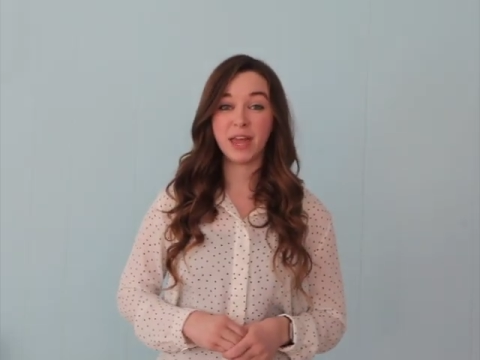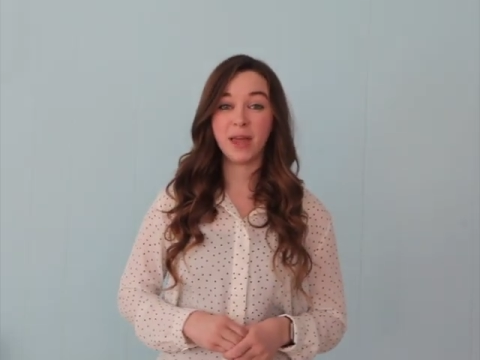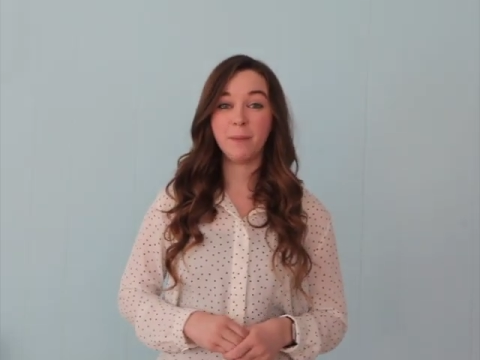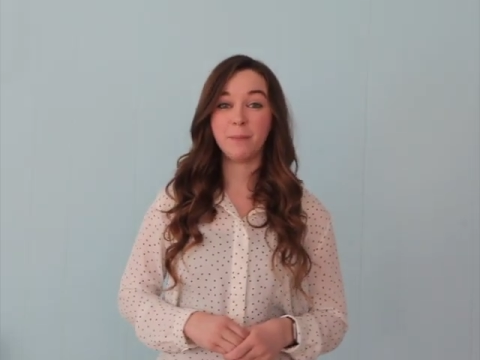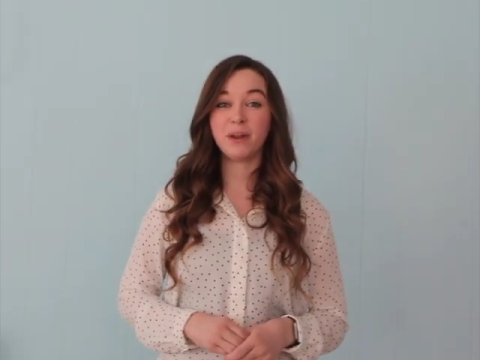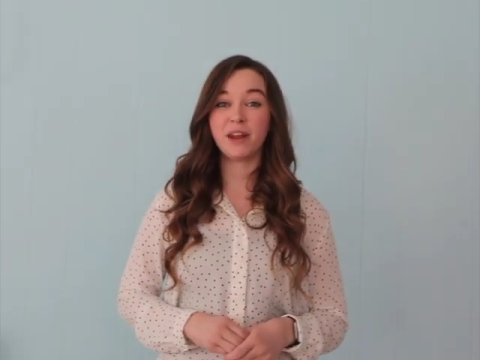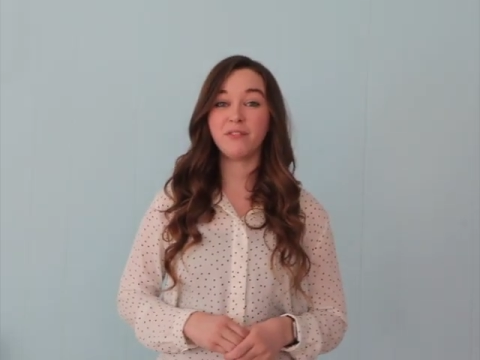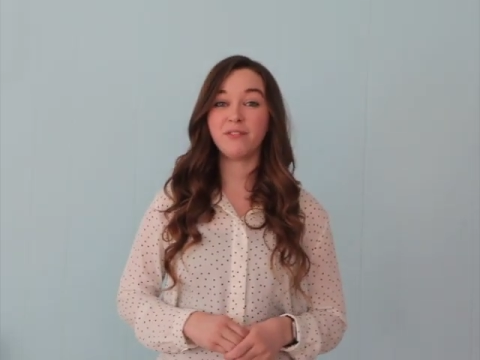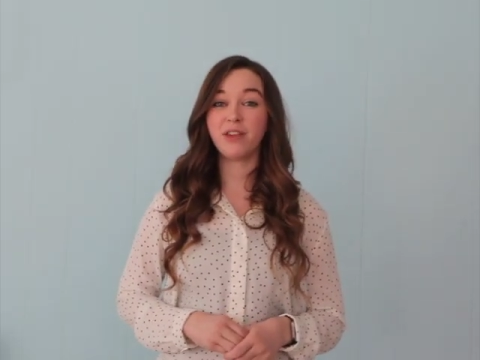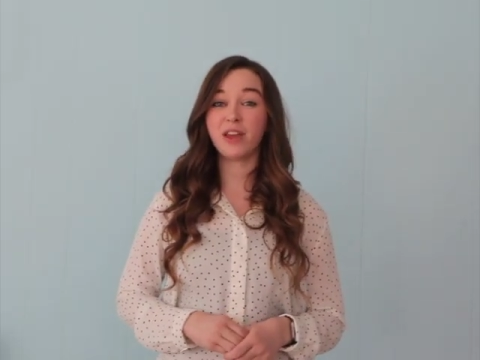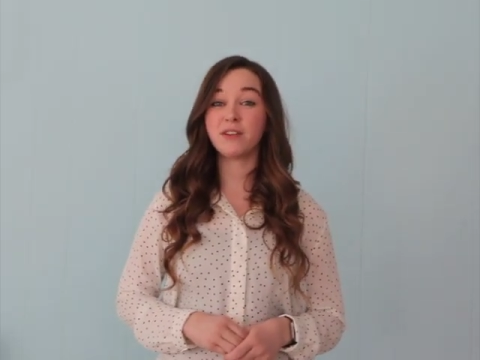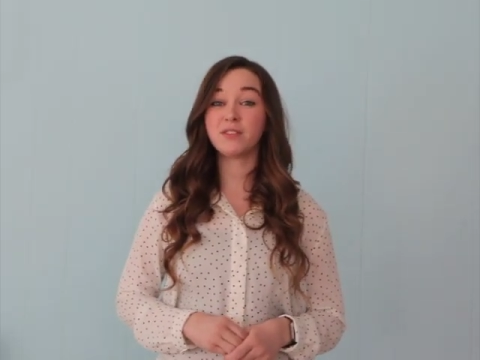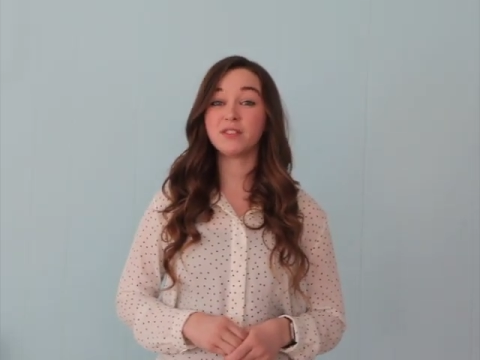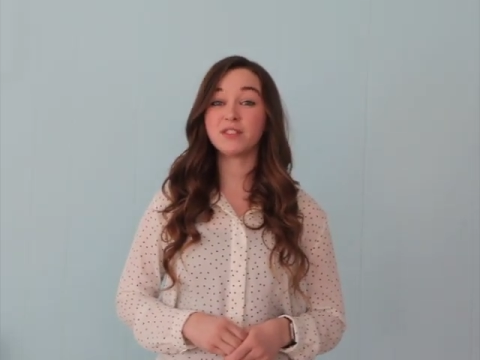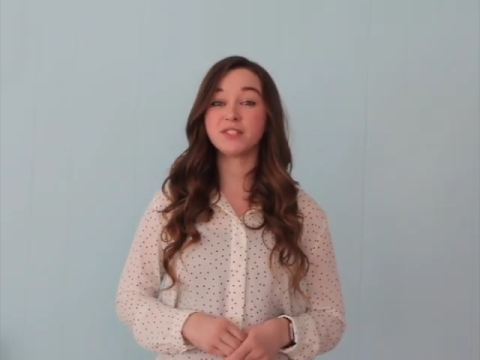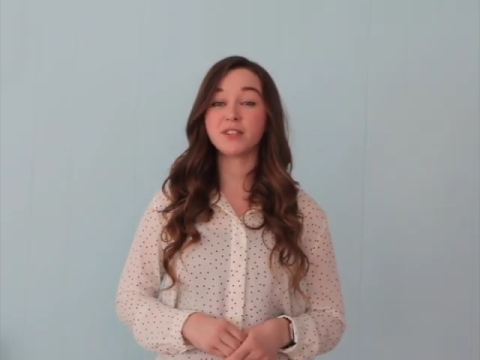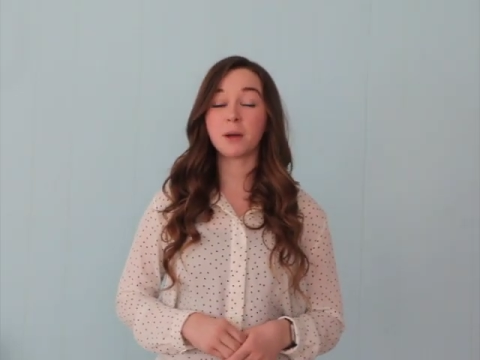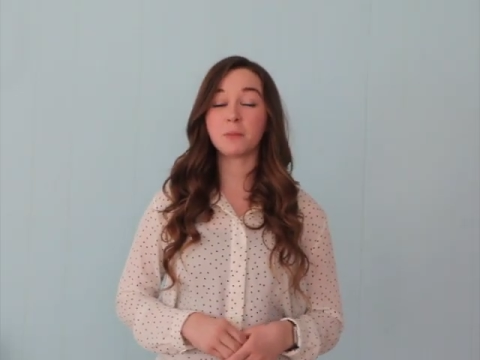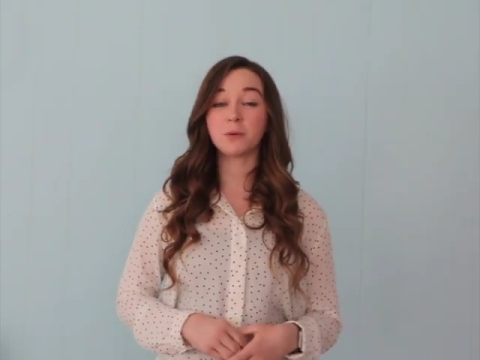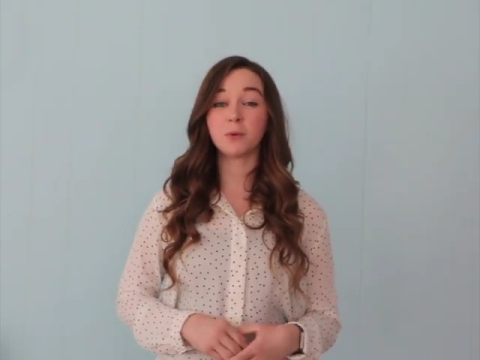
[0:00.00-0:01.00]
but have you ever
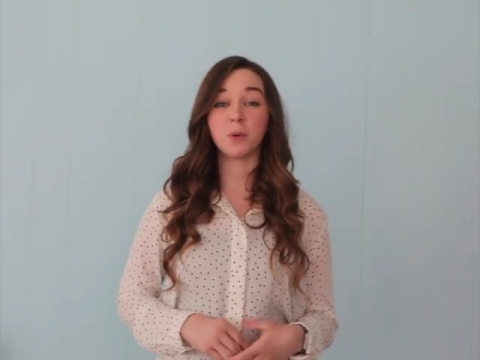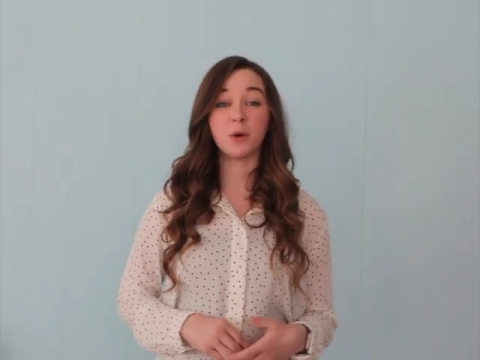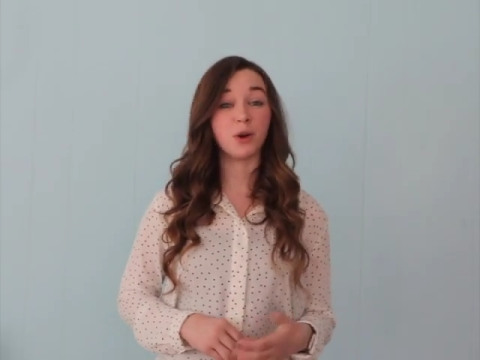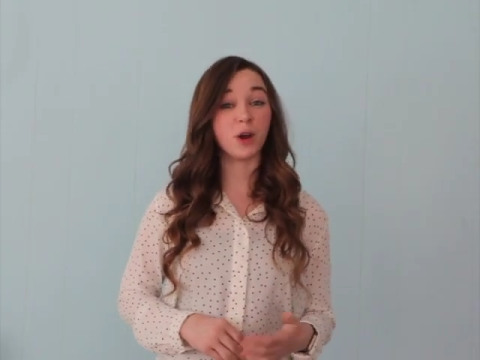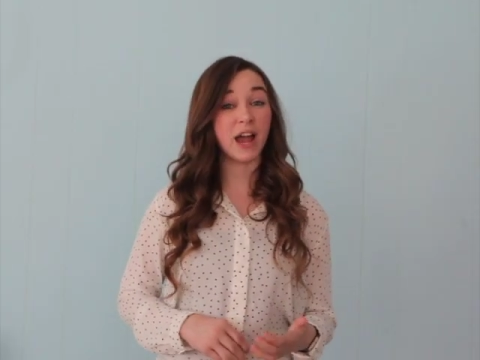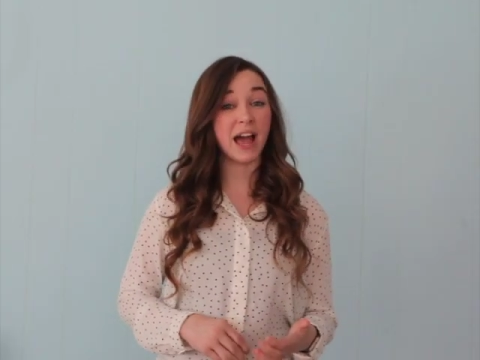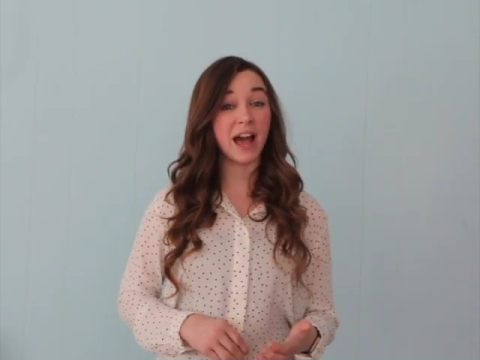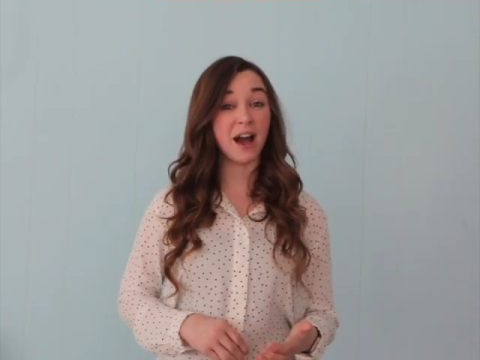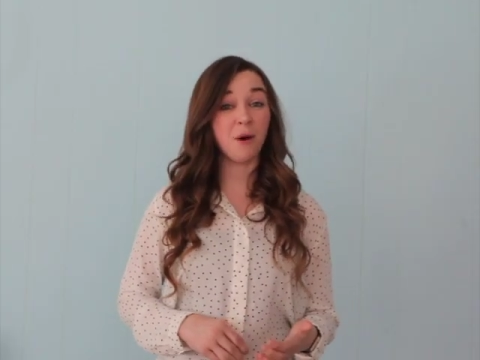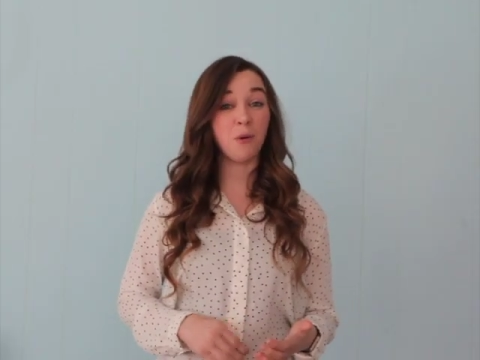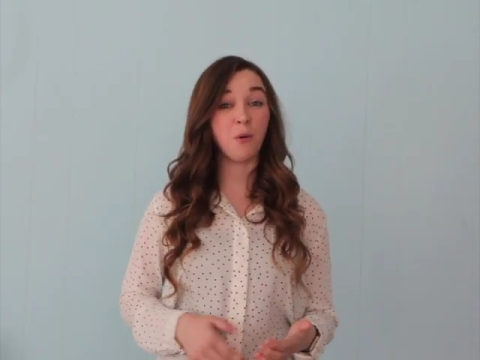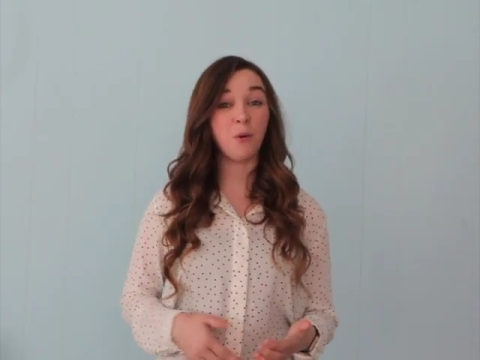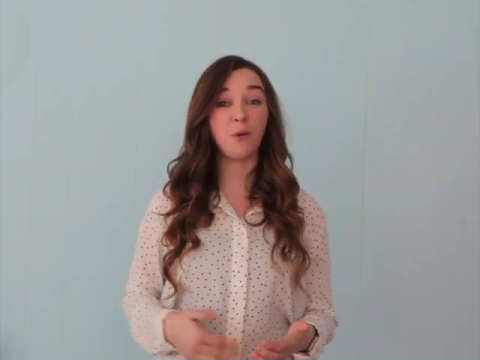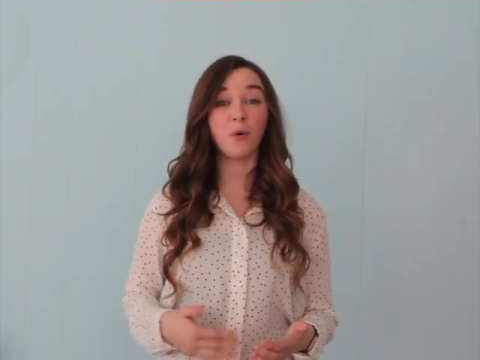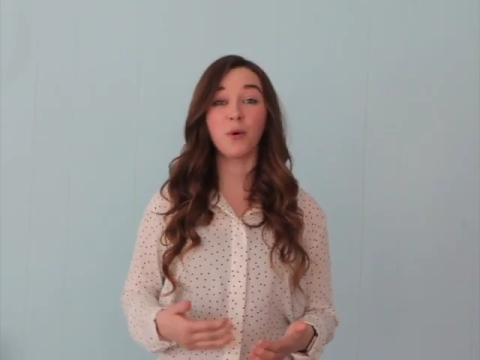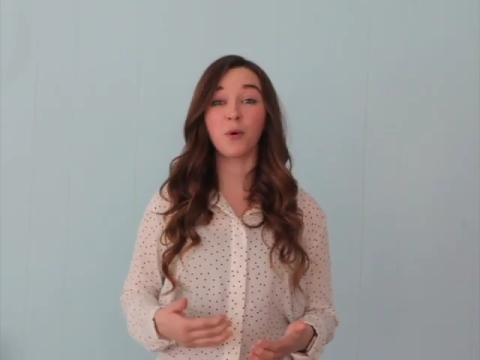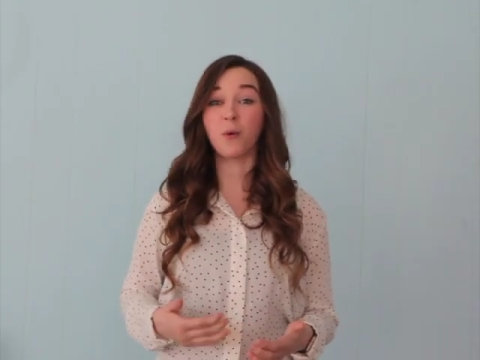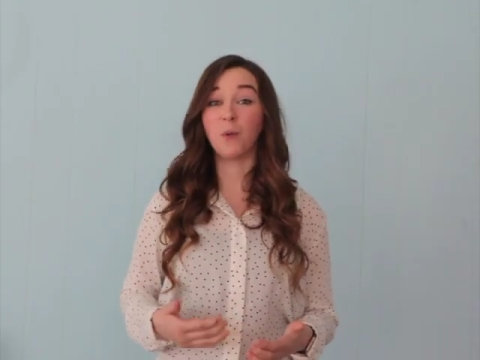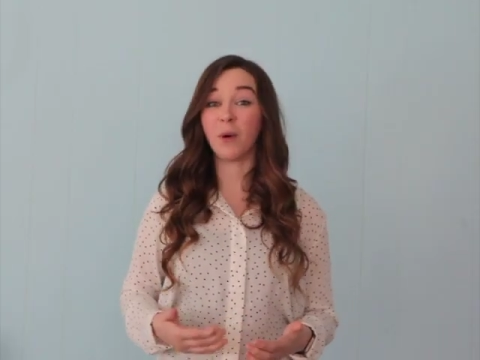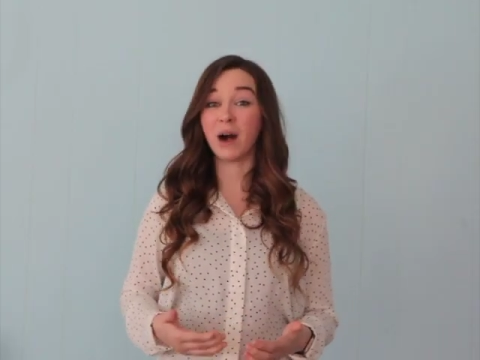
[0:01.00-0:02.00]
stopped to wonder how
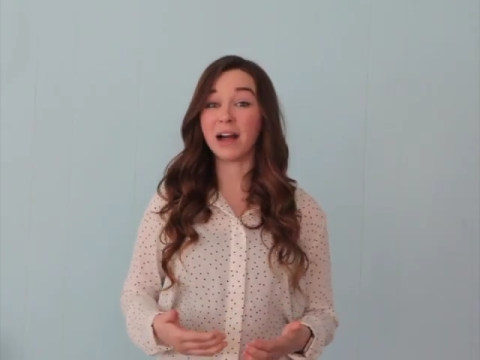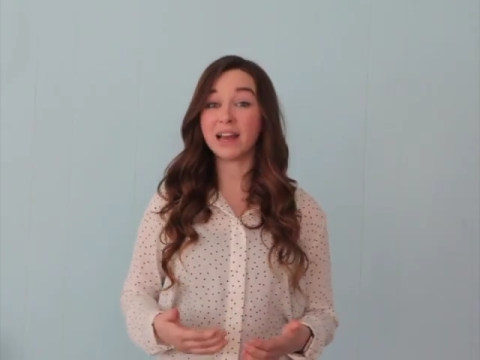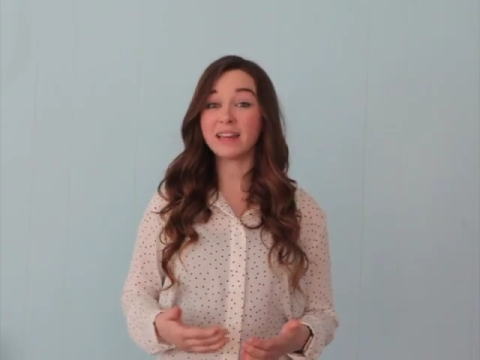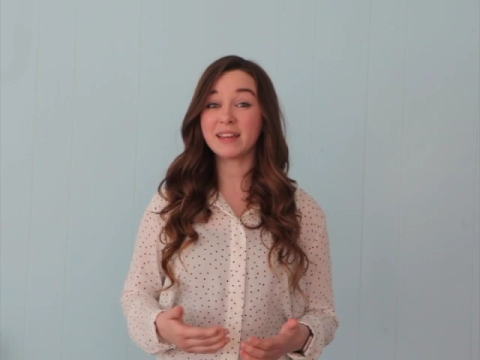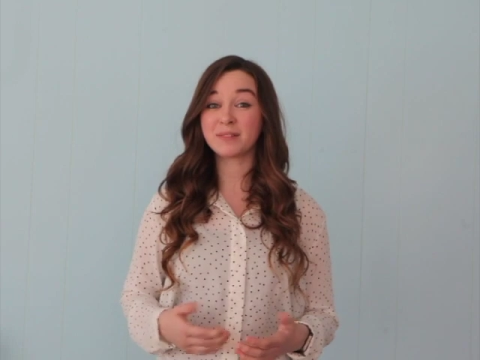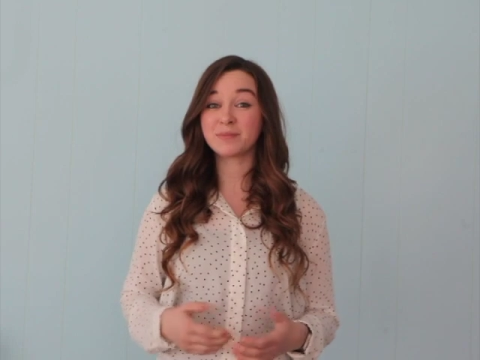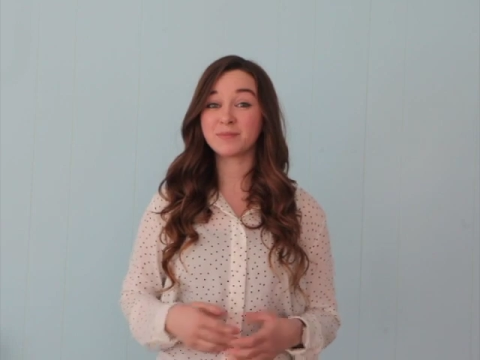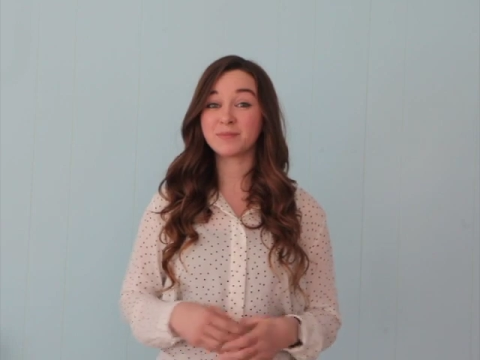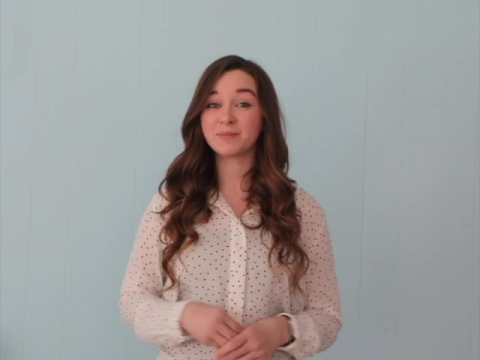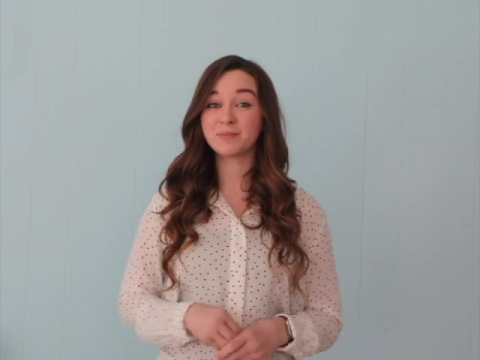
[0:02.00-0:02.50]
or why?